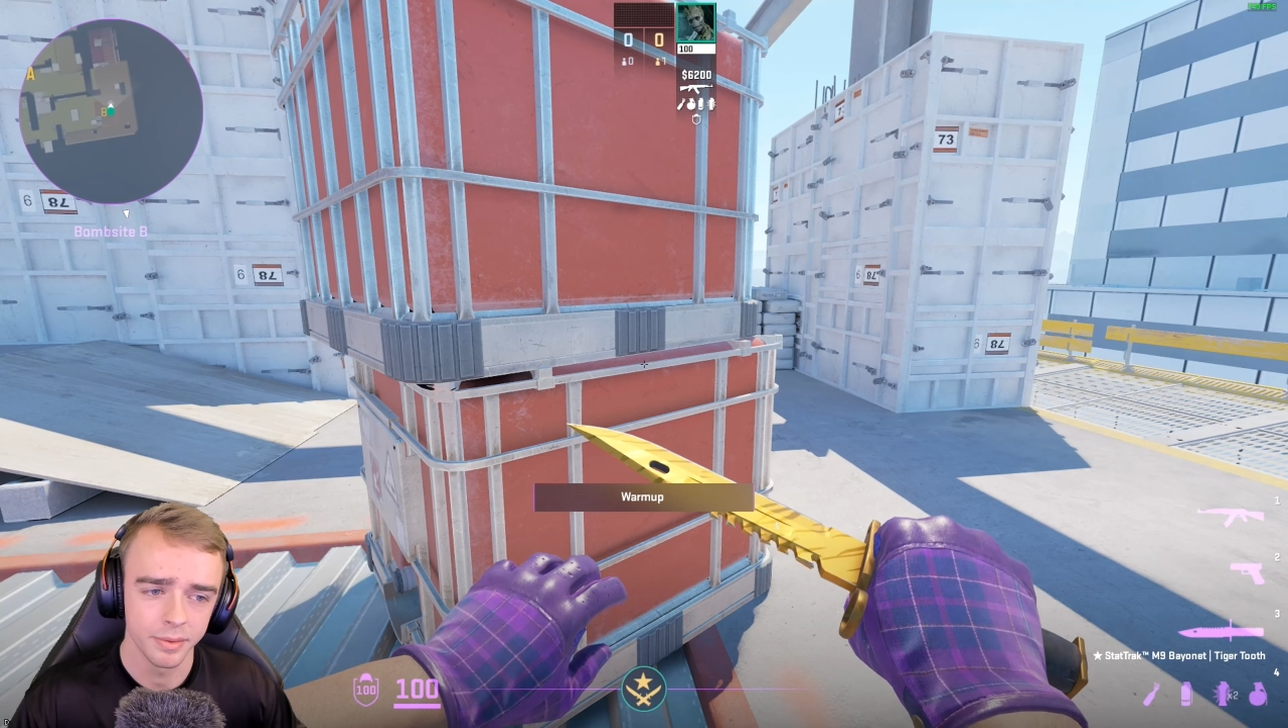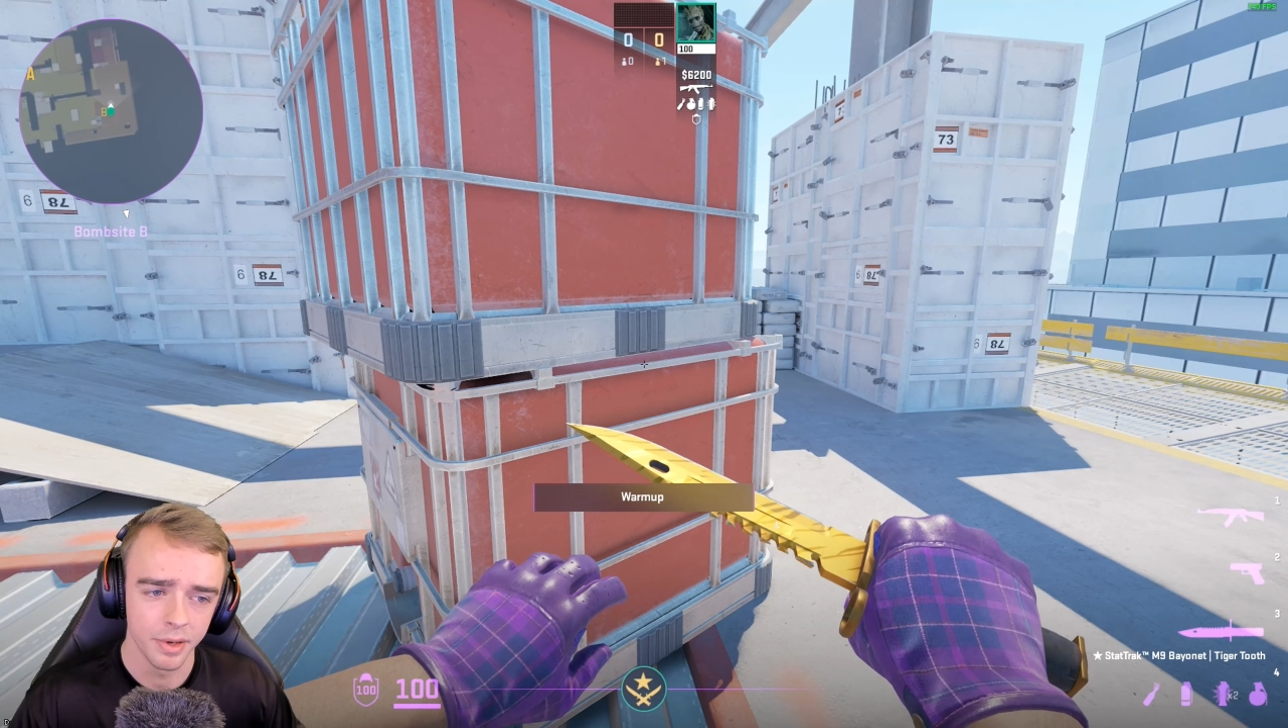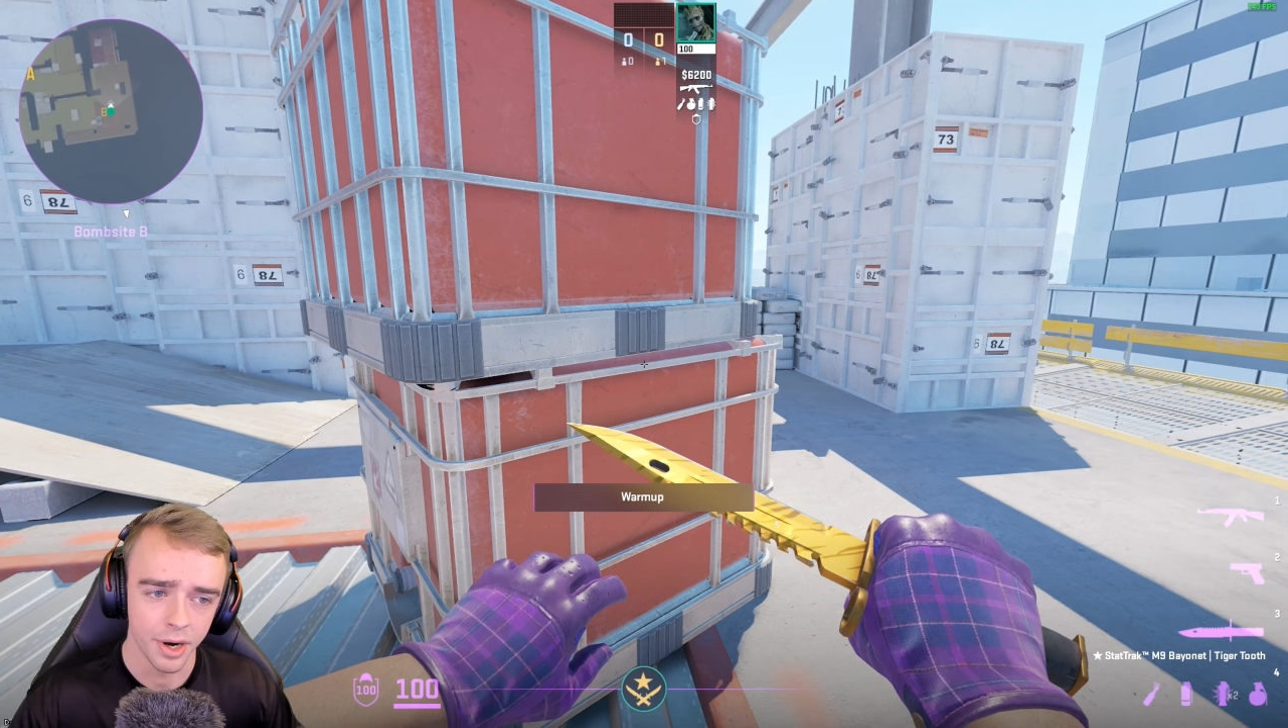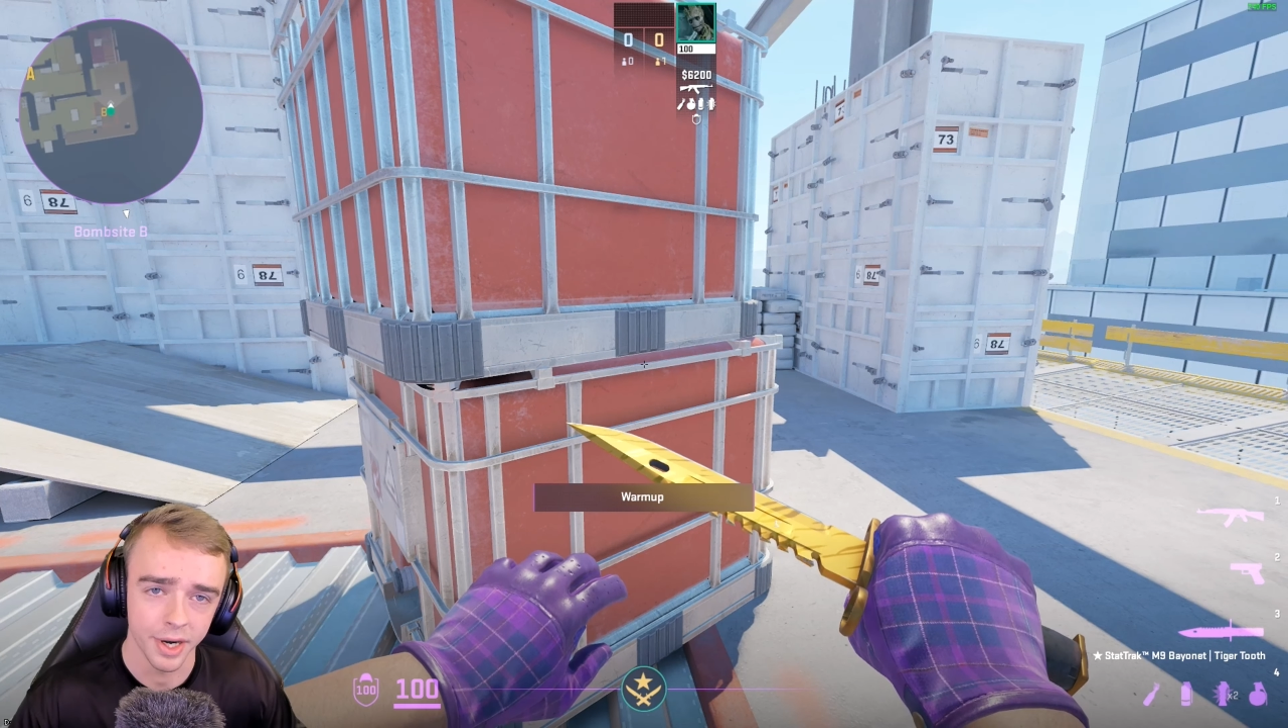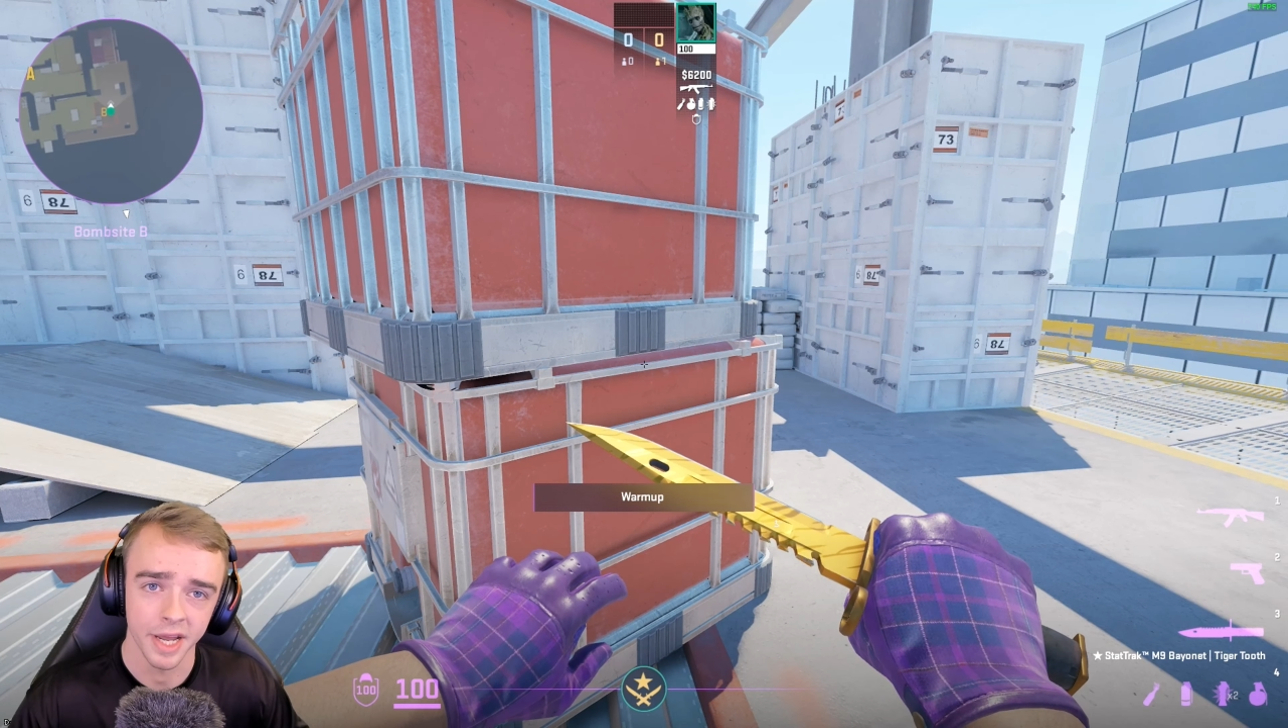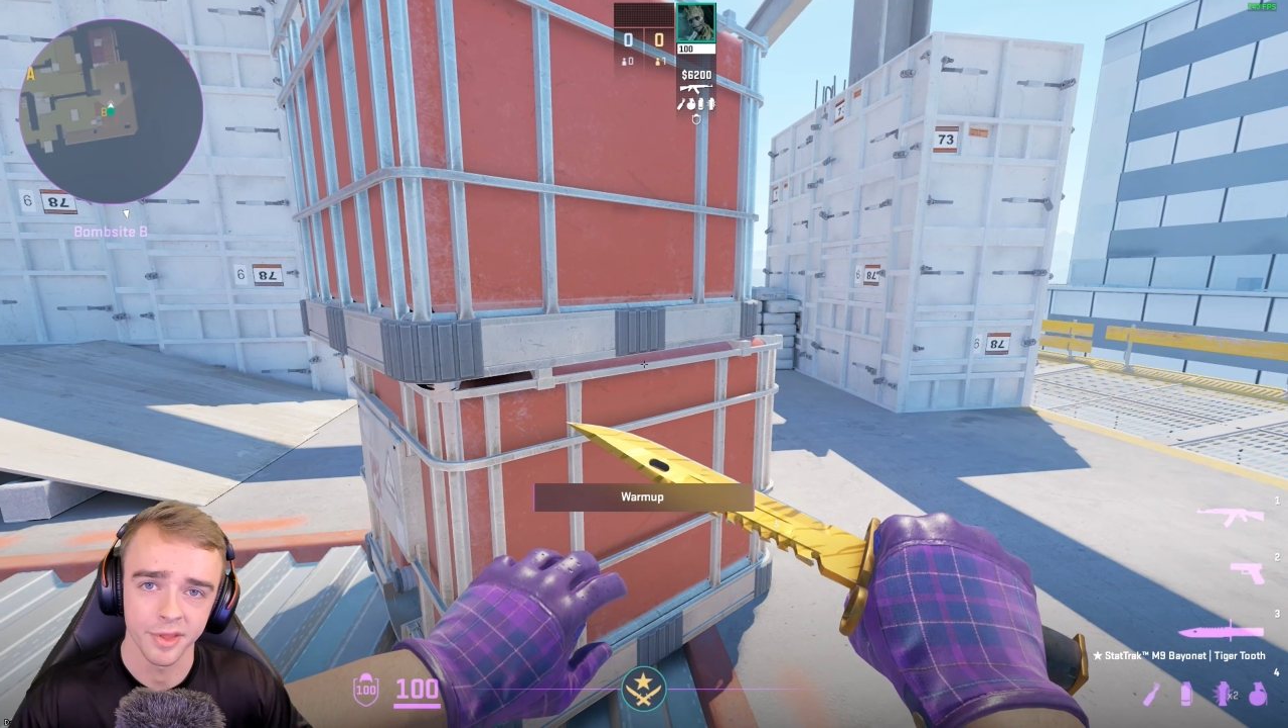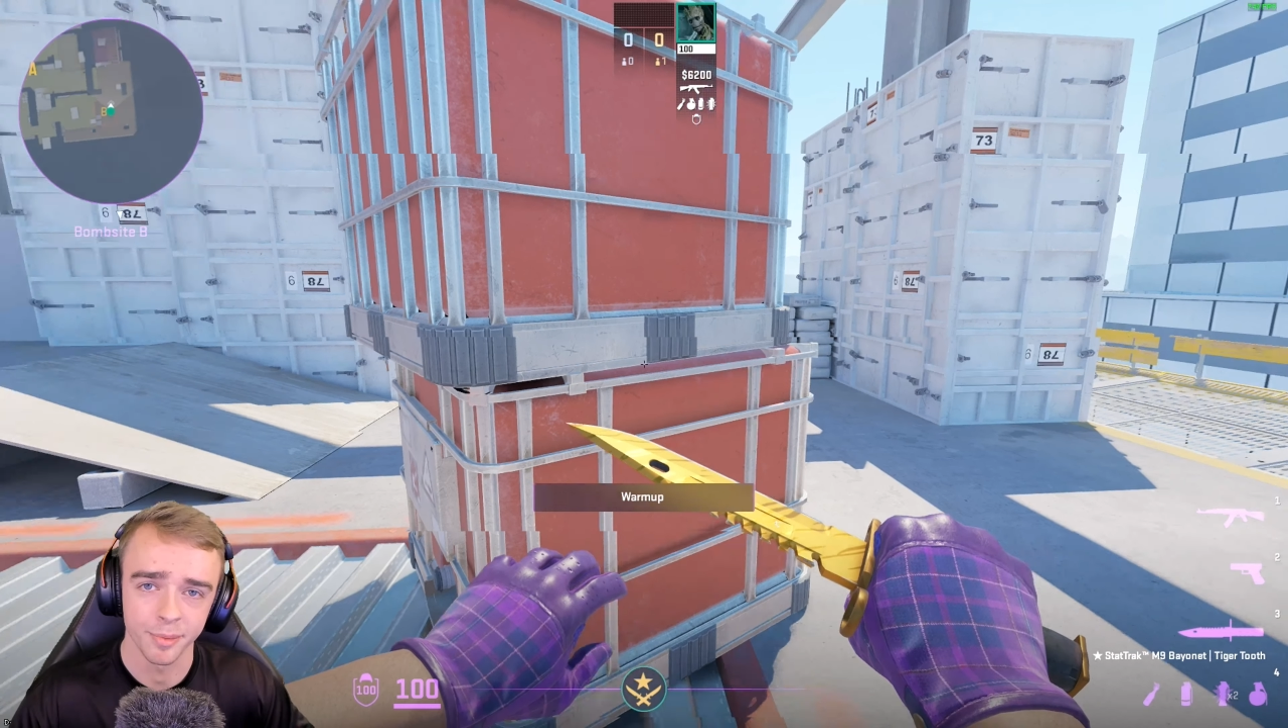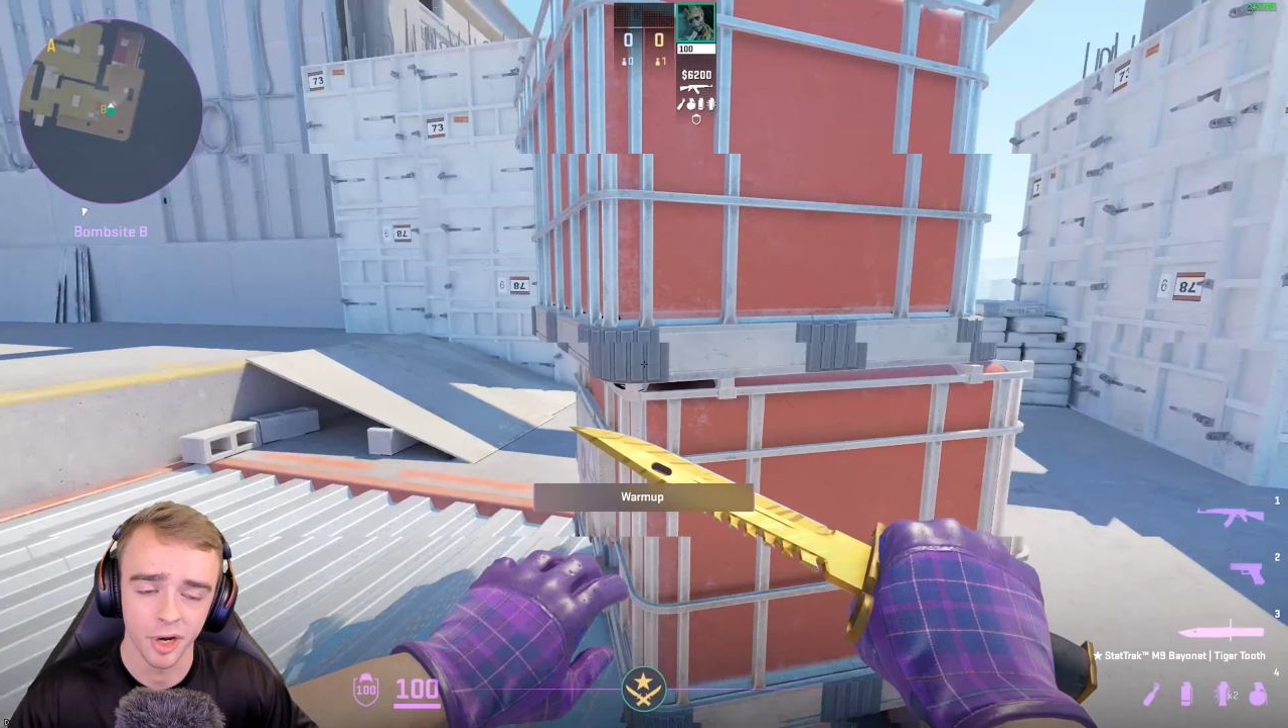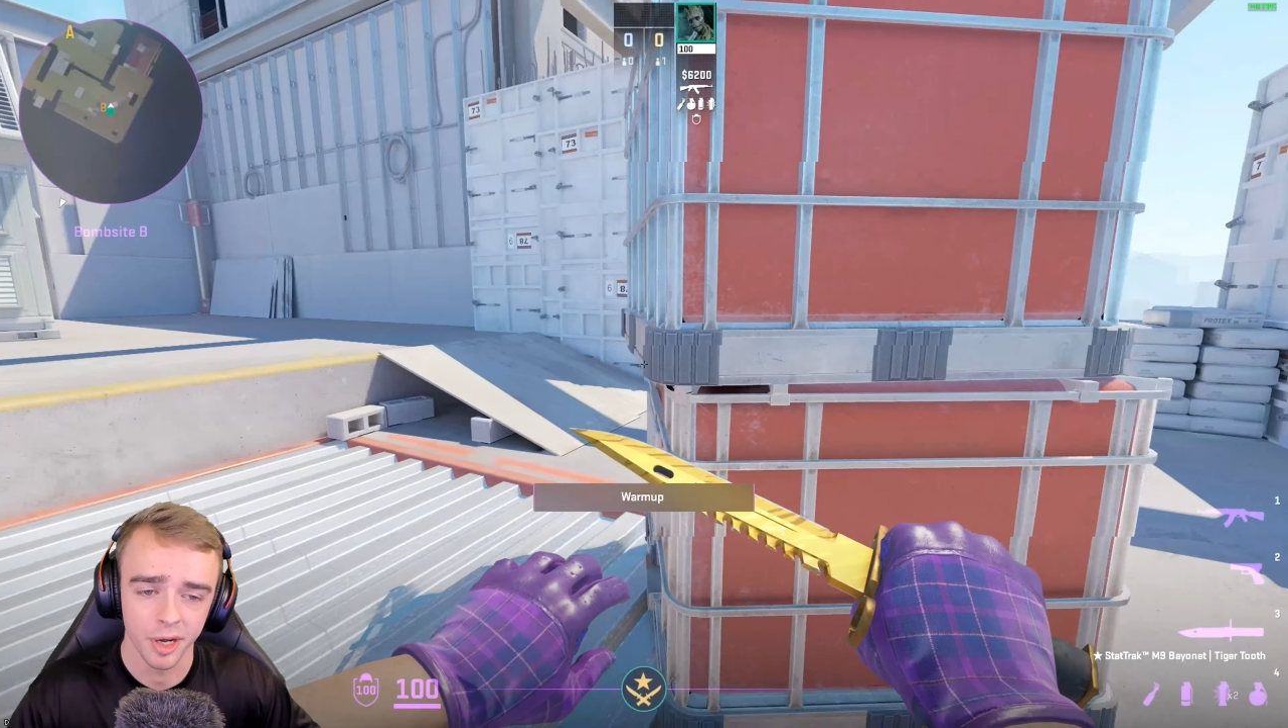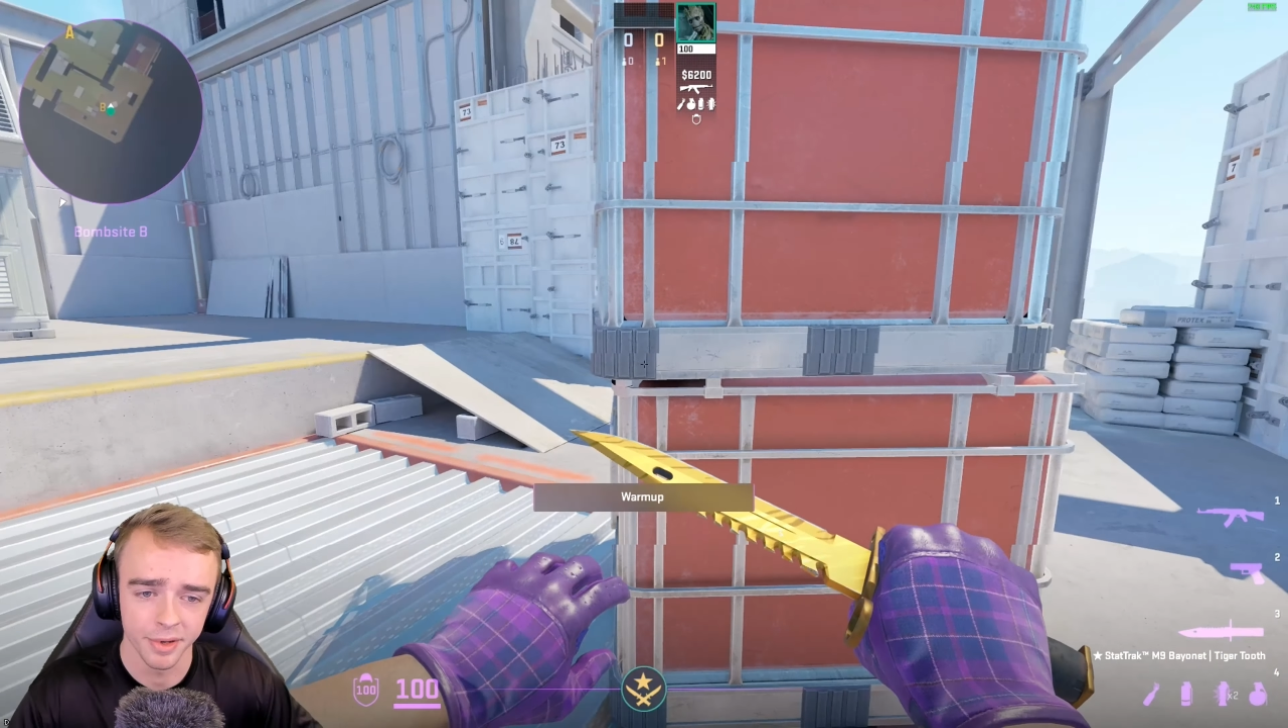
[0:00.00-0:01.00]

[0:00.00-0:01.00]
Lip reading: already have the bomb